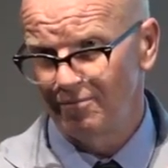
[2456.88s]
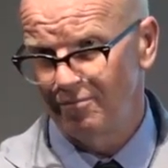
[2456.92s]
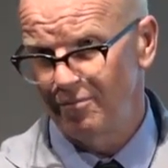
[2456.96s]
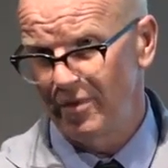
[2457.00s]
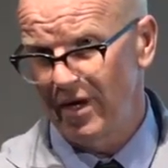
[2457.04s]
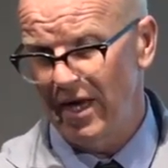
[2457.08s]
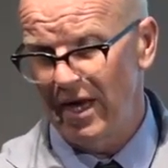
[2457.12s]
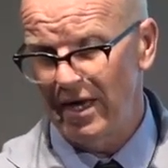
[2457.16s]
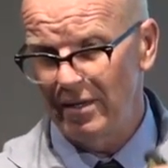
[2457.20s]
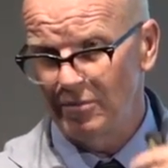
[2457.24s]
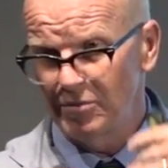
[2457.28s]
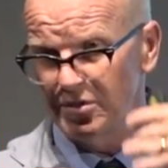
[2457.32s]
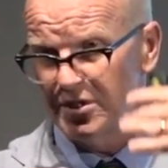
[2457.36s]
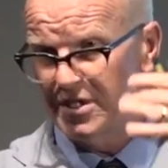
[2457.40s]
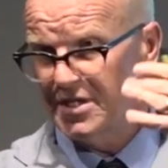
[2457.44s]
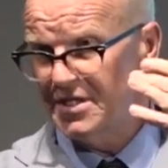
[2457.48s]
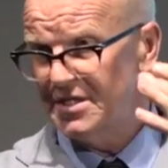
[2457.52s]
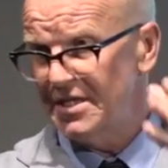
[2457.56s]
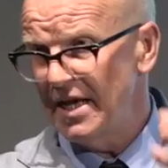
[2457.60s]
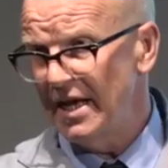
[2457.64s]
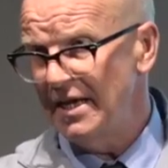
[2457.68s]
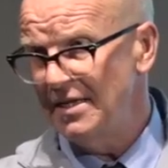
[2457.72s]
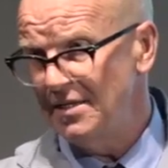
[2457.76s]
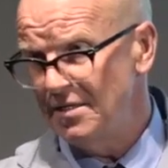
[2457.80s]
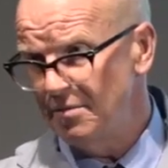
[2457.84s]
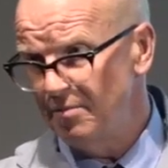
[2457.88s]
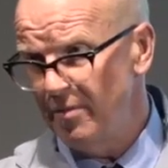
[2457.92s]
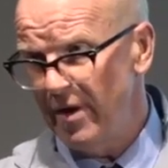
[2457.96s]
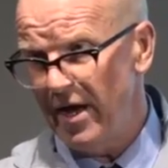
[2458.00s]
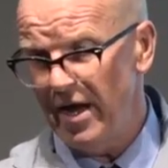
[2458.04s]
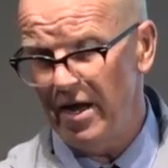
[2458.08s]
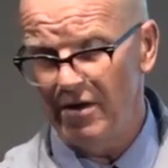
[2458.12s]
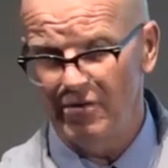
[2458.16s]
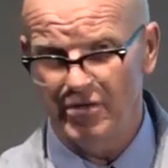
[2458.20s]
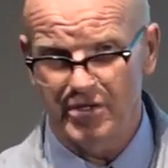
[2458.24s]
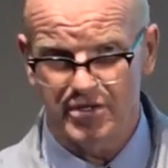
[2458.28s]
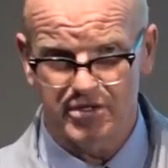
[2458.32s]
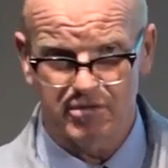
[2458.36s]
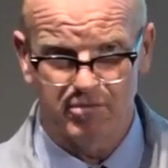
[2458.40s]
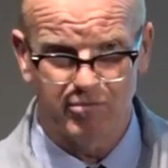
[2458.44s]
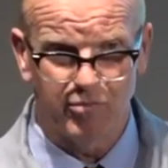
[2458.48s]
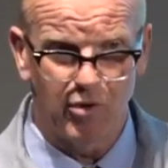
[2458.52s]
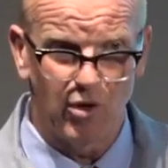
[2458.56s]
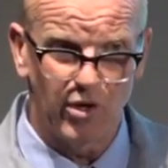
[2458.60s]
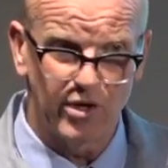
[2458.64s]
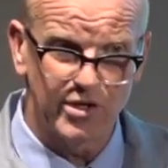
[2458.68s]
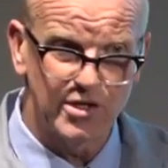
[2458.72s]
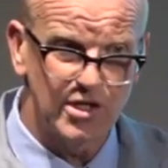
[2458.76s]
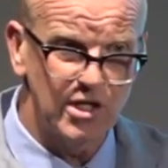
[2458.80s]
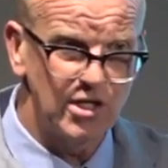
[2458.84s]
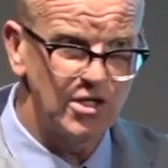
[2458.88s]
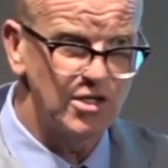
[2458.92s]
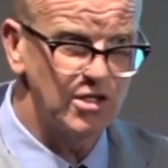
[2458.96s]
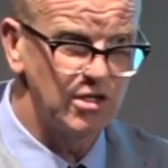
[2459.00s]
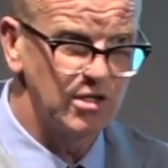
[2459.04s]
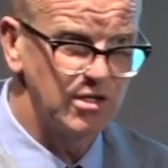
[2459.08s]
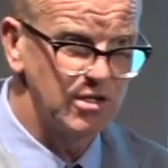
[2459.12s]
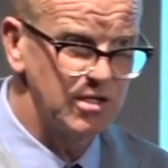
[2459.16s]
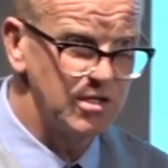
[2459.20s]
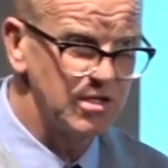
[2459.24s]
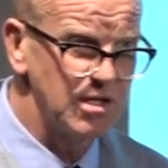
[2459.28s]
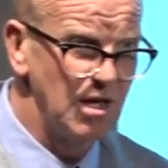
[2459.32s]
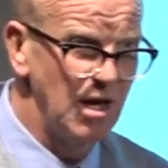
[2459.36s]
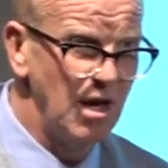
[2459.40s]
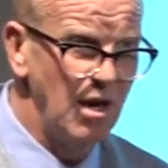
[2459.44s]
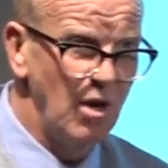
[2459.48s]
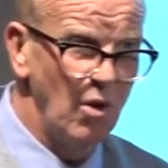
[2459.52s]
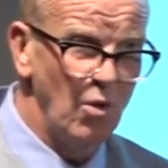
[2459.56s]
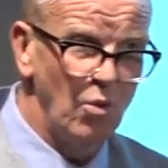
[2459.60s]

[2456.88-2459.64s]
be able to say to parents and politicians,